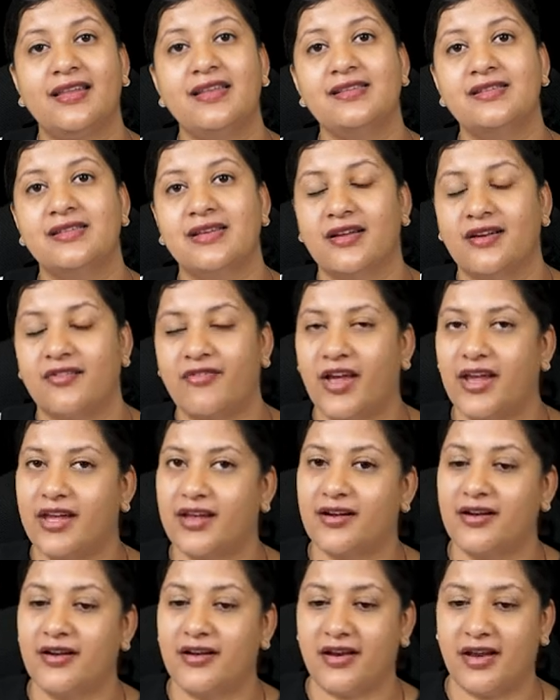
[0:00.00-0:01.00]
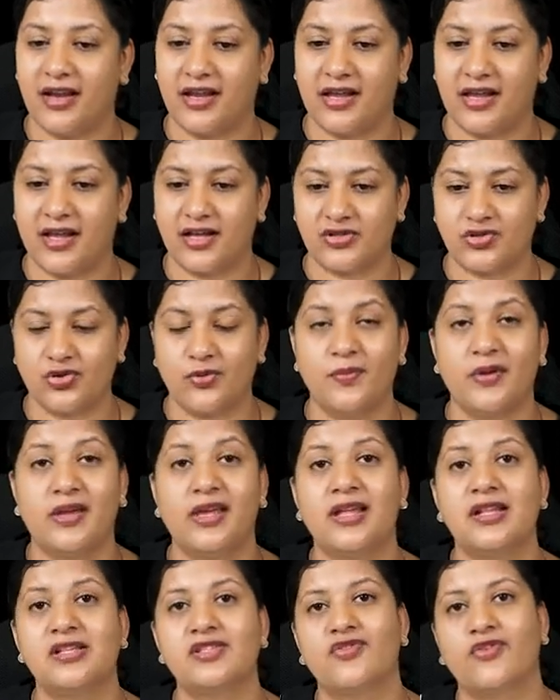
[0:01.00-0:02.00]
the cervical trachea. So
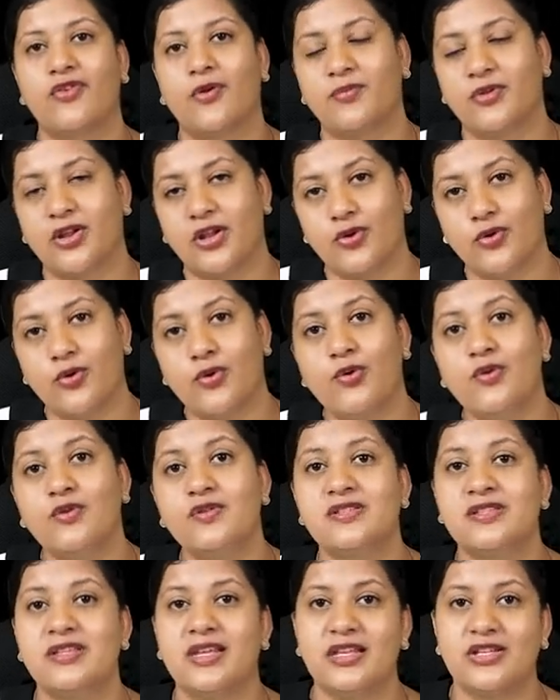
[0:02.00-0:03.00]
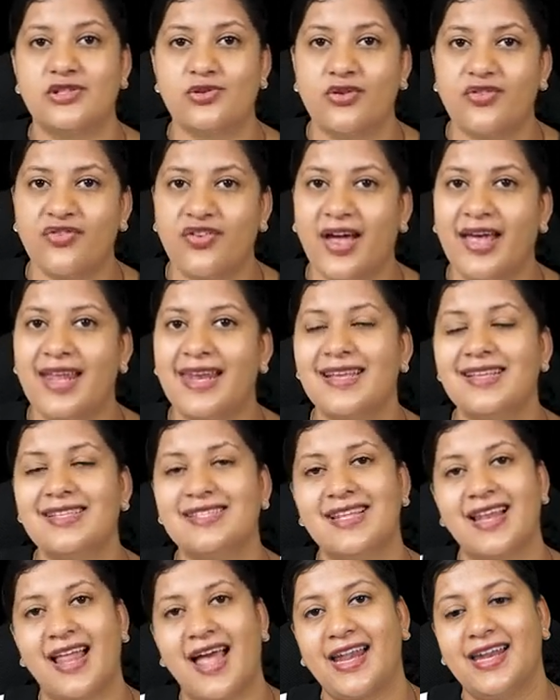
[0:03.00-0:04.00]
begins from the nose,
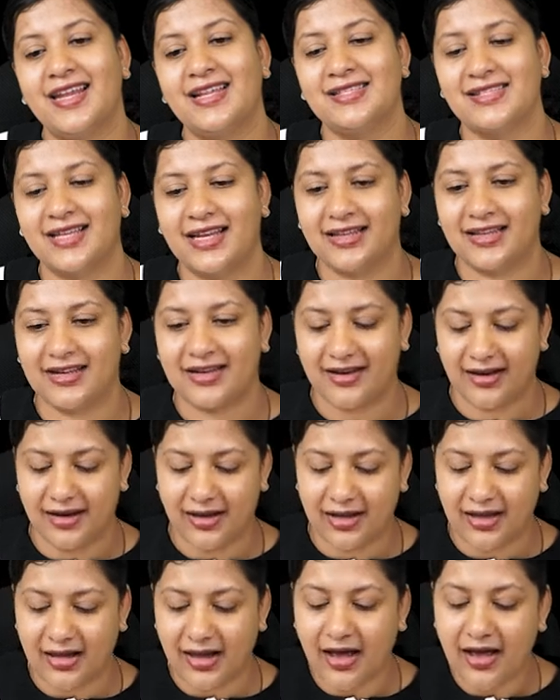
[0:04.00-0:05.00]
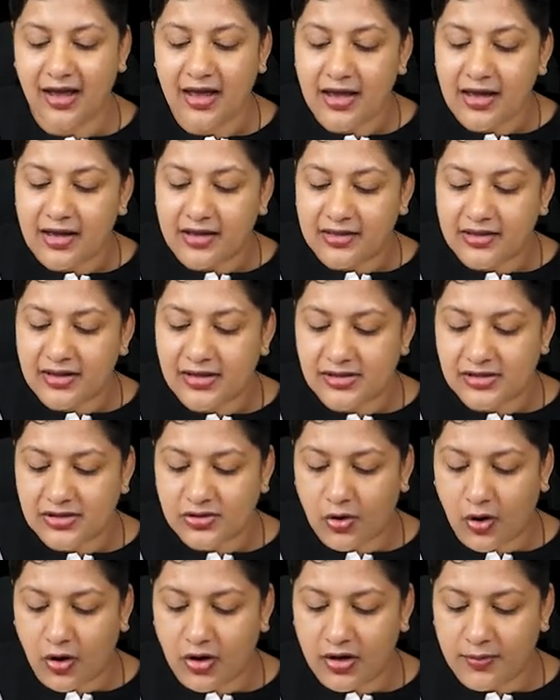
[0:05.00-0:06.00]
nasopharynx, larynx and the trachea. This
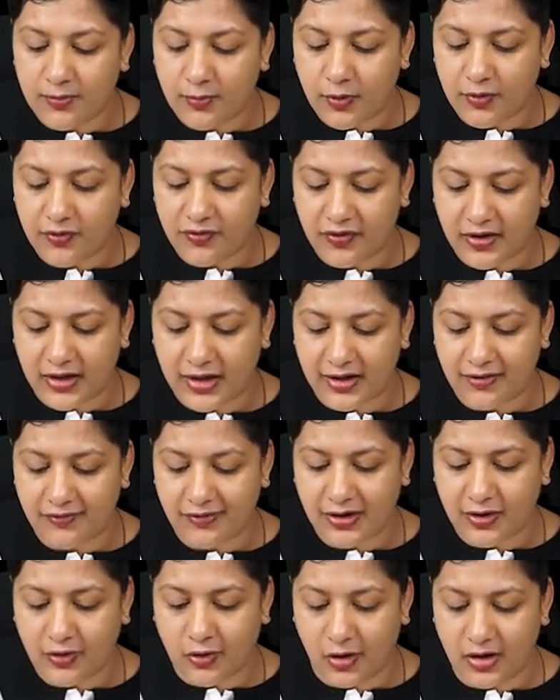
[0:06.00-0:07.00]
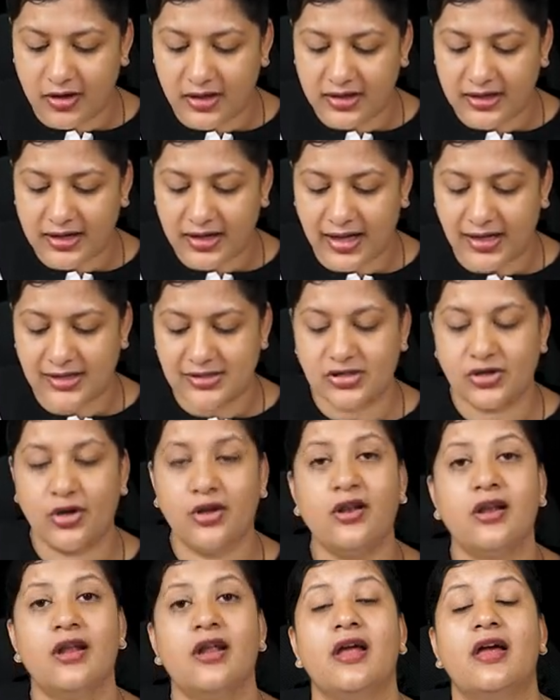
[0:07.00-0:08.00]
column of air we call it as
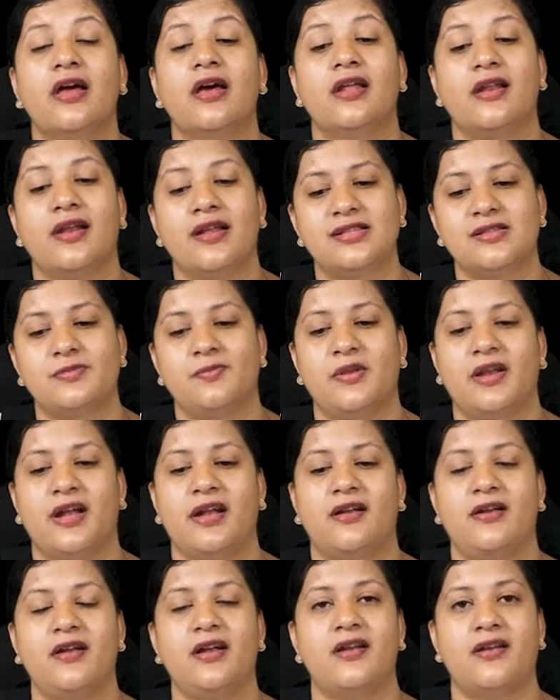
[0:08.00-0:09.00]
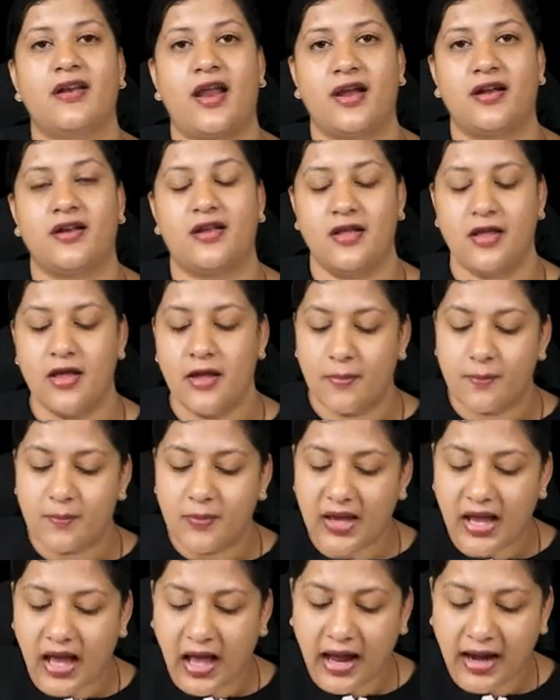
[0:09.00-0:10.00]
your respiratory tract.
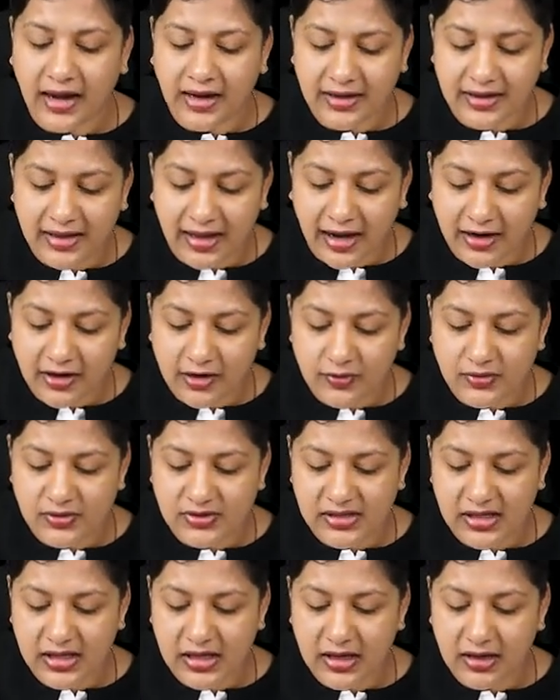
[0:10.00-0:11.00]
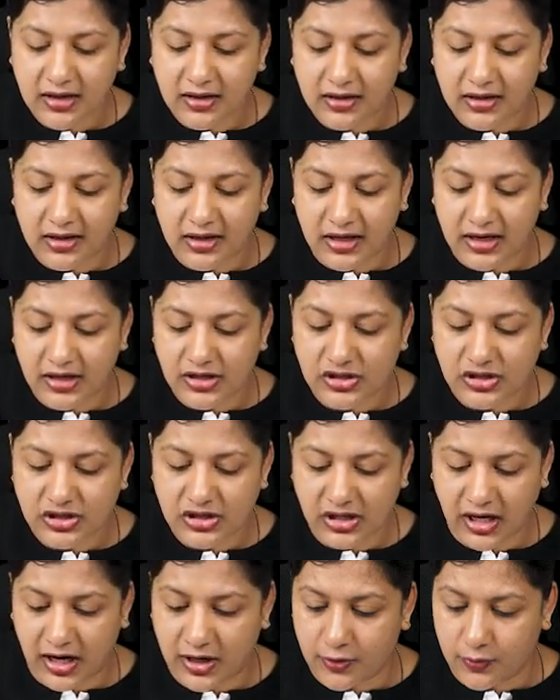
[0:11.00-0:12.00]
Behind that you see a greyish
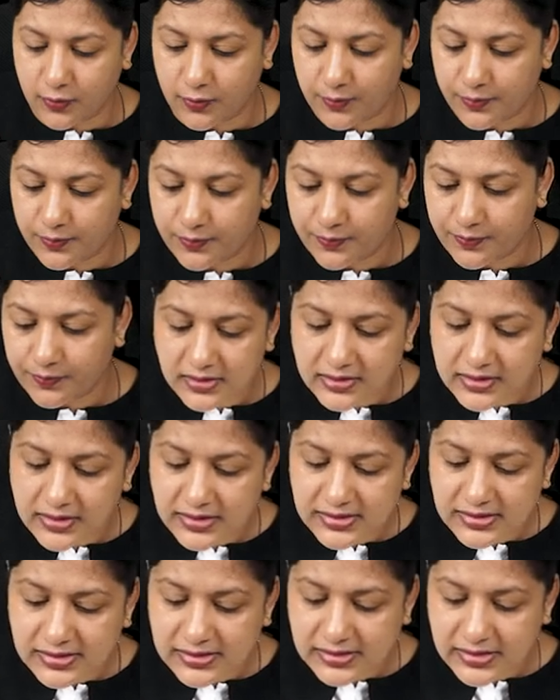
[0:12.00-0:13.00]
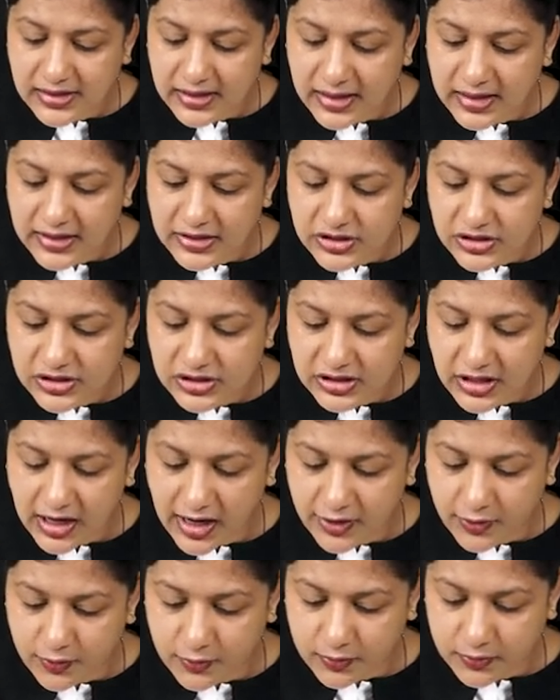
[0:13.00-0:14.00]
shadow. This greyish
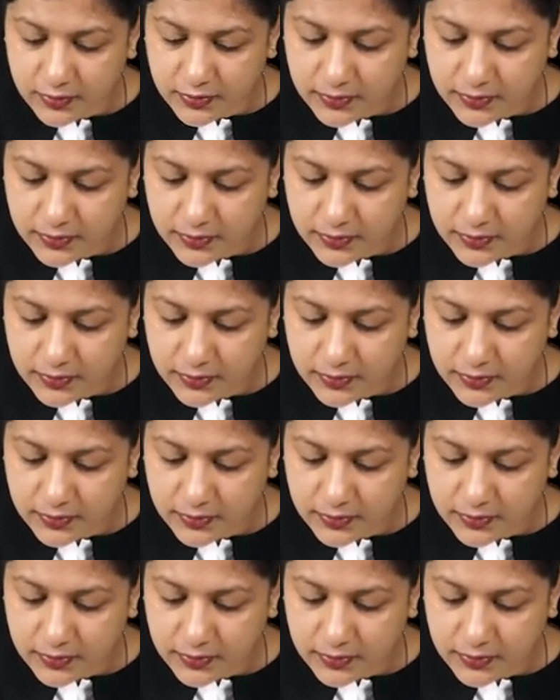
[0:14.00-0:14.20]
shadow